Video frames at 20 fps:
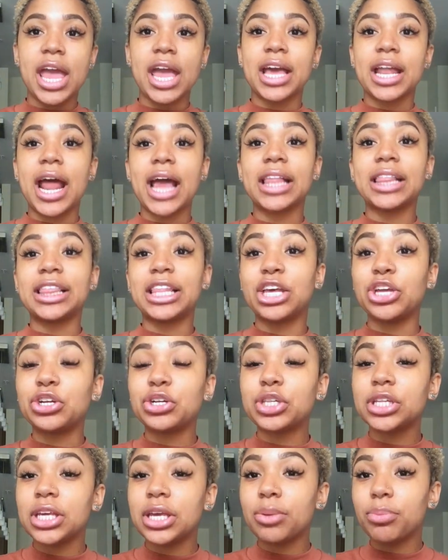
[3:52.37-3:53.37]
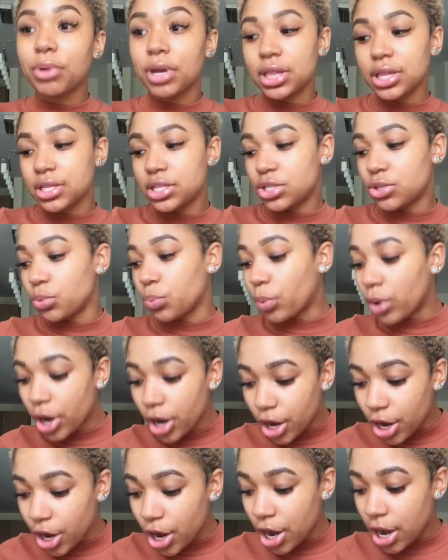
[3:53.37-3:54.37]
And I literally bring this to
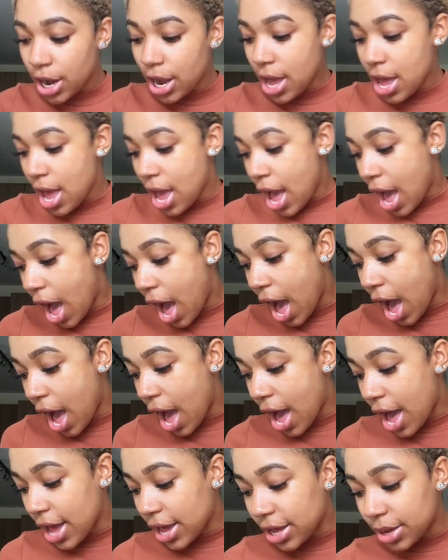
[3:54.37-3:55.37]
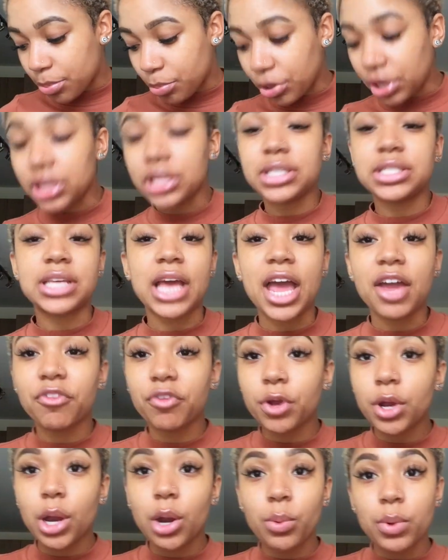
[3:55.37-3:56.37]
work. I bring this
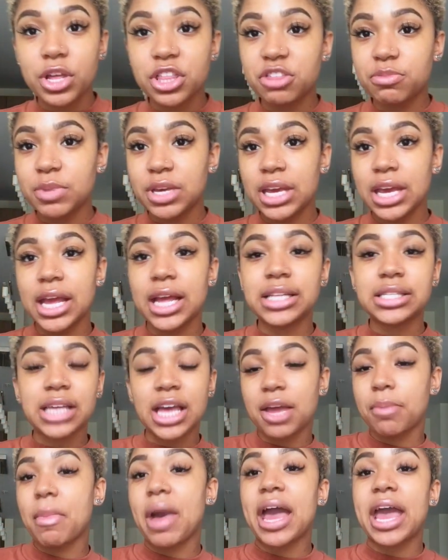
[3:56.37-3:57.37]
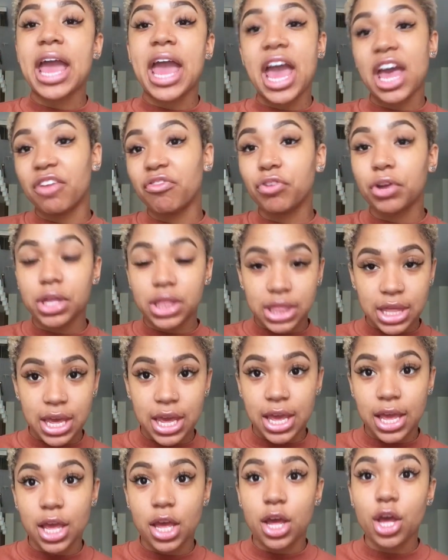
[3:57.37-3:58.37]
everywhere with me. It's like my
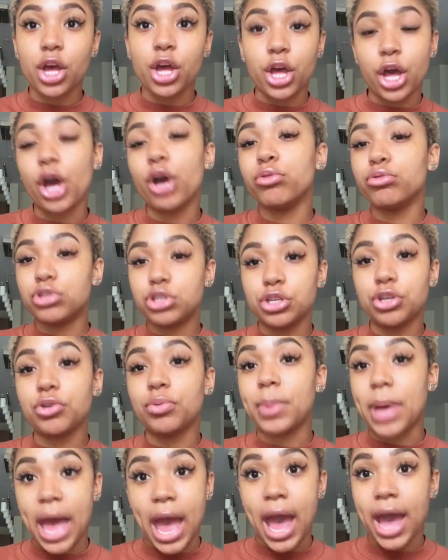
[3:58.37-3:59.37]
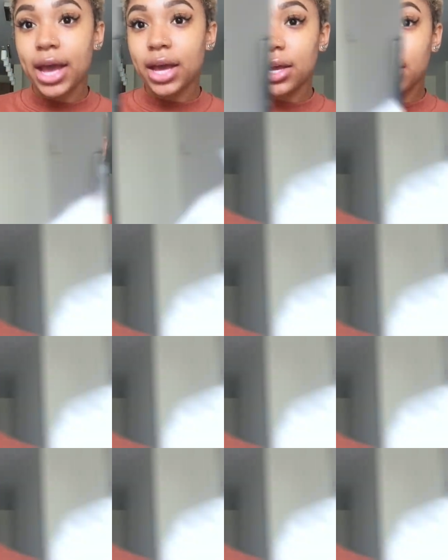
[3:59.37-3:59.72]
everything go-to bag.